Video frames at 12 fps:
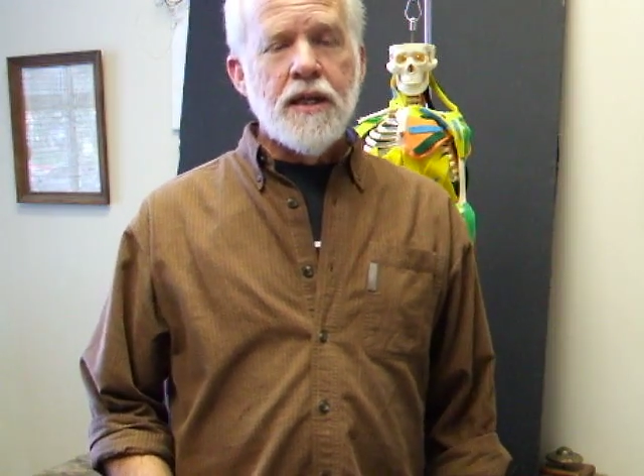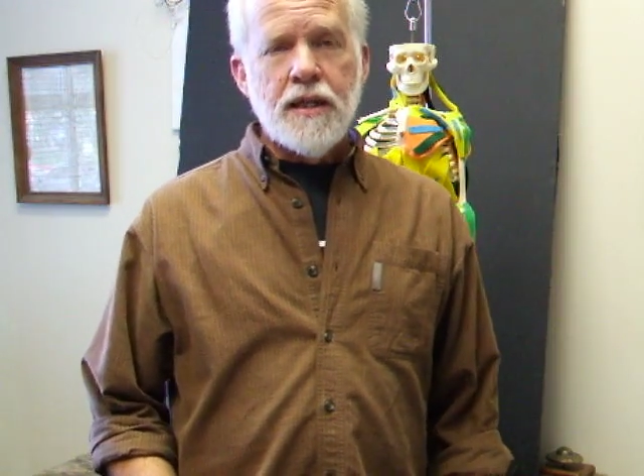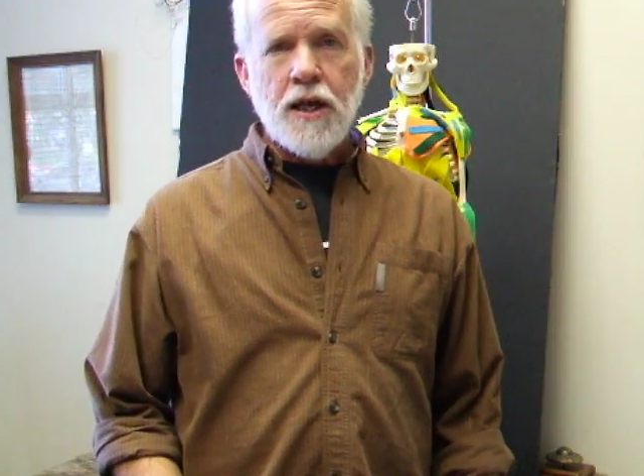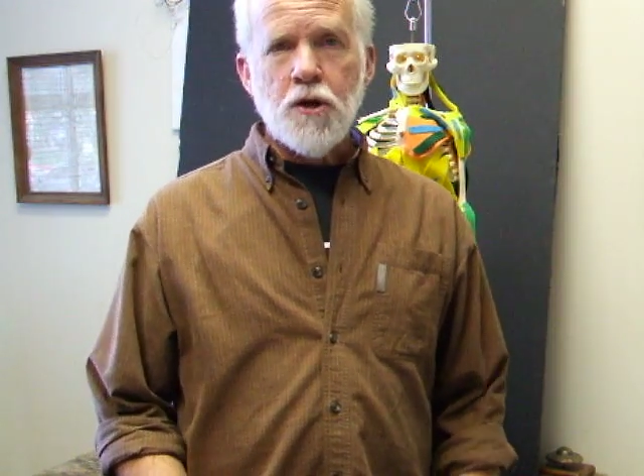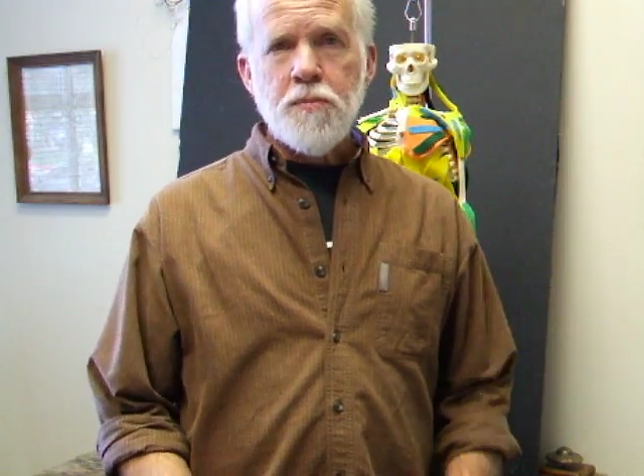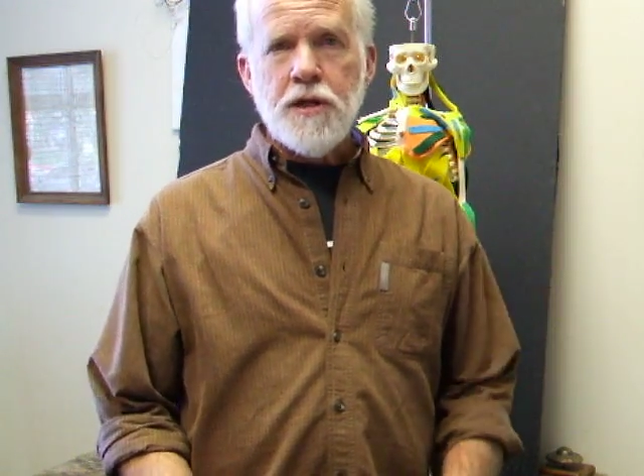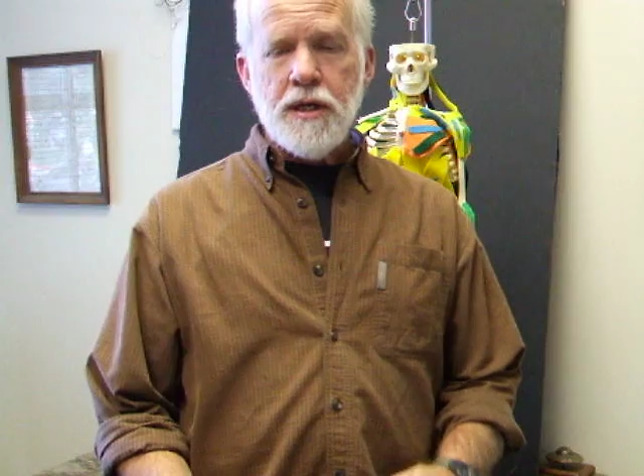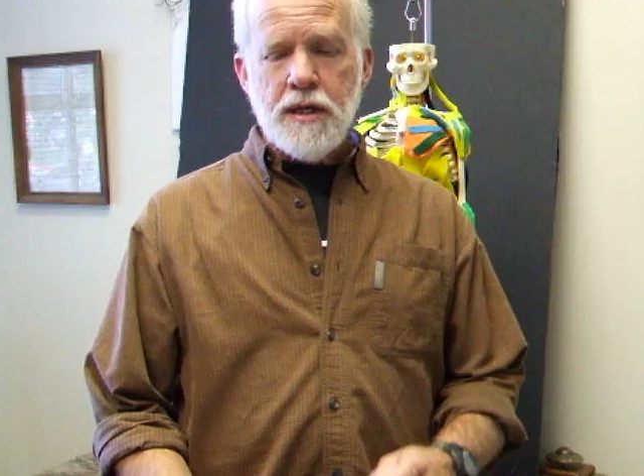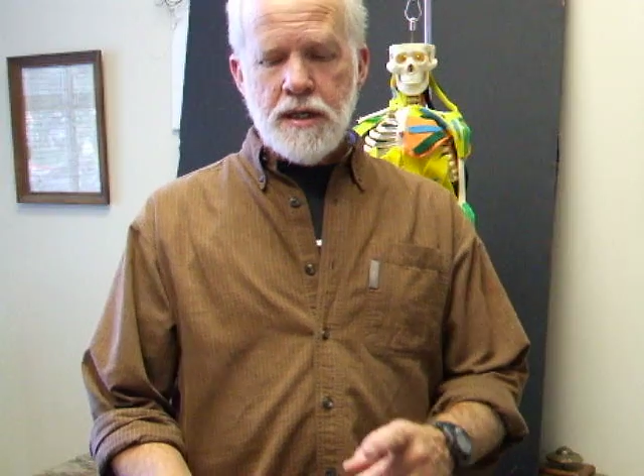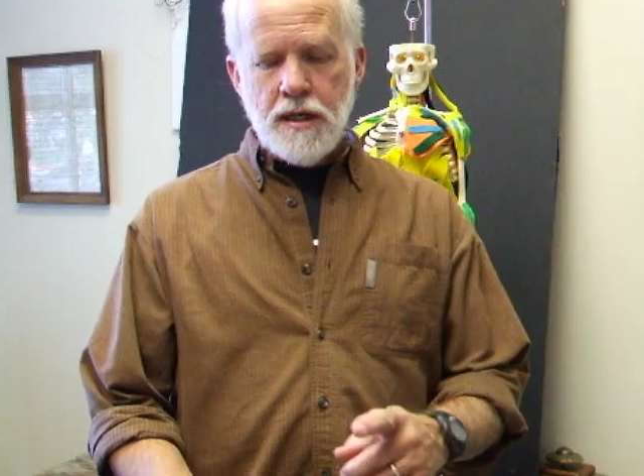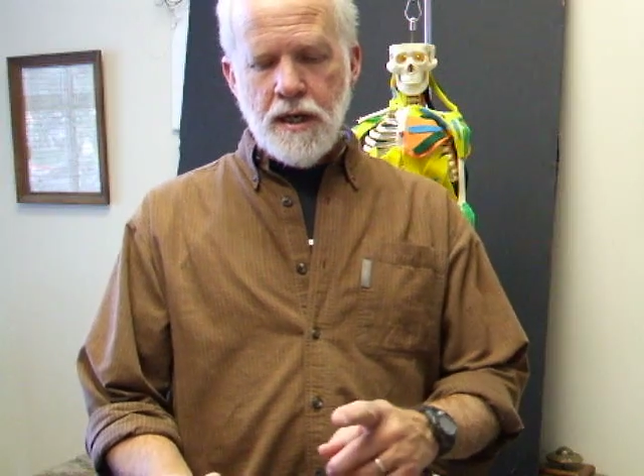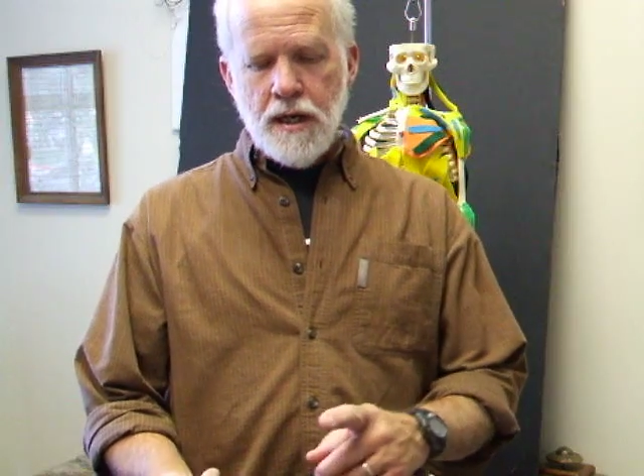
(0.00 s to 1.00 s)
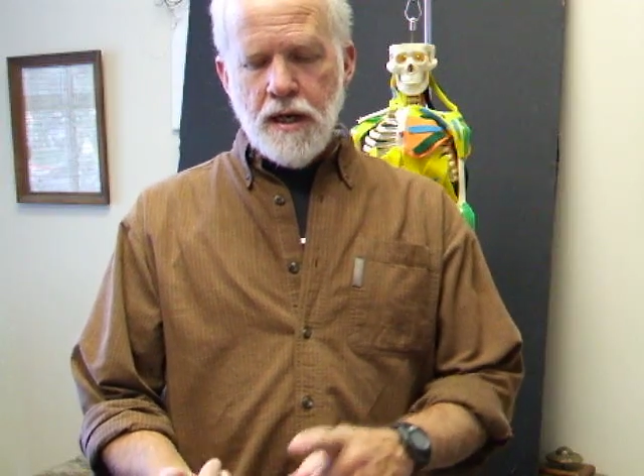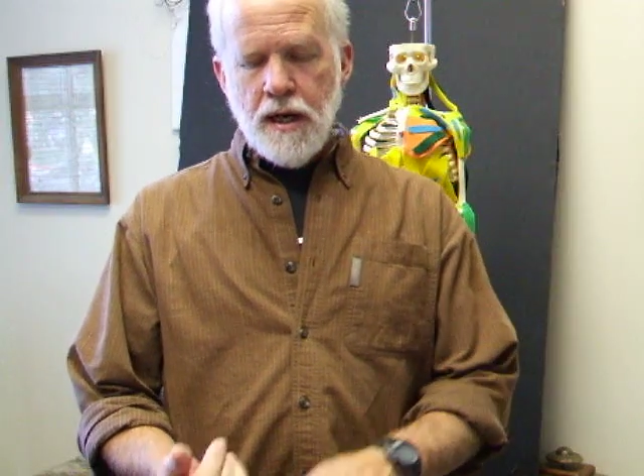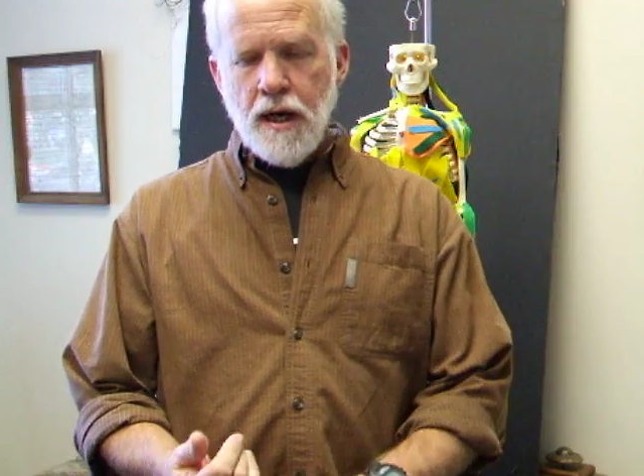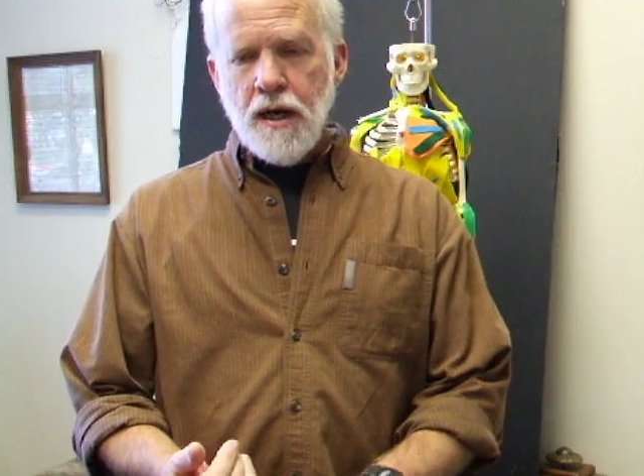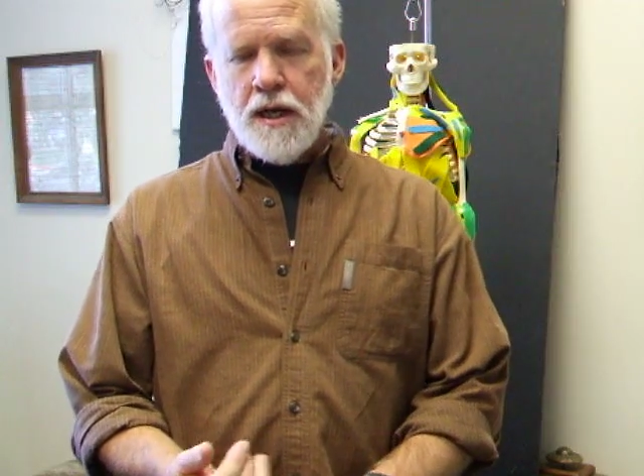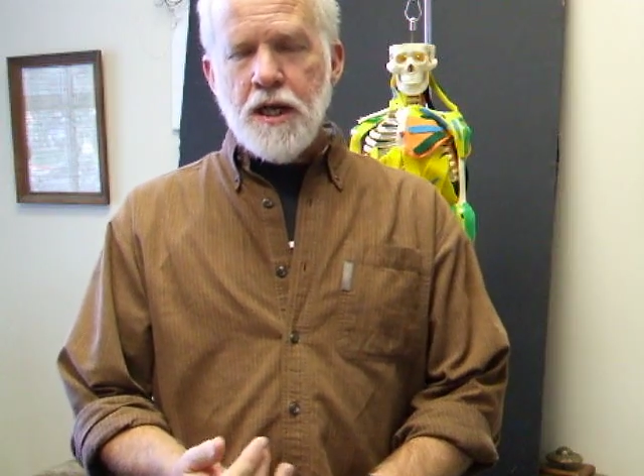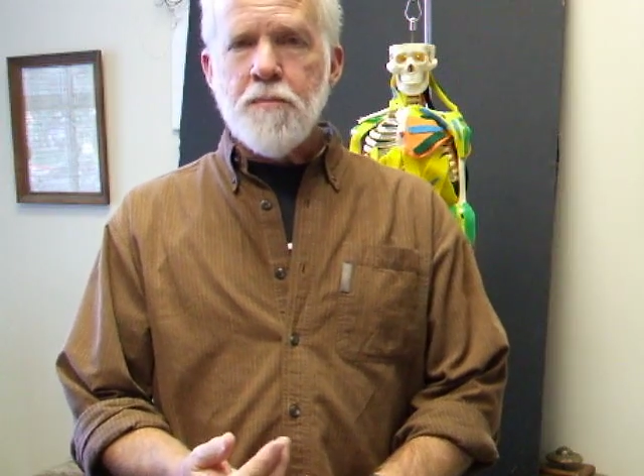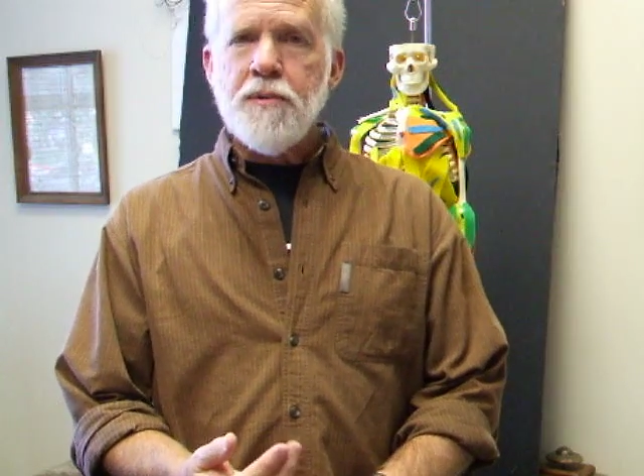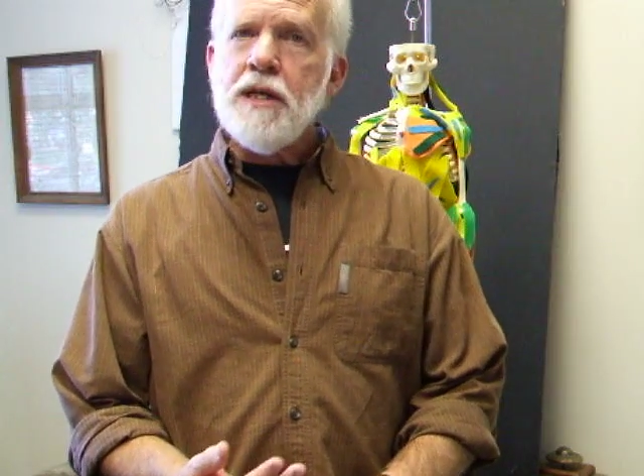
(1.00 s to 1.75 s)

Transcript: That'll be uh, hip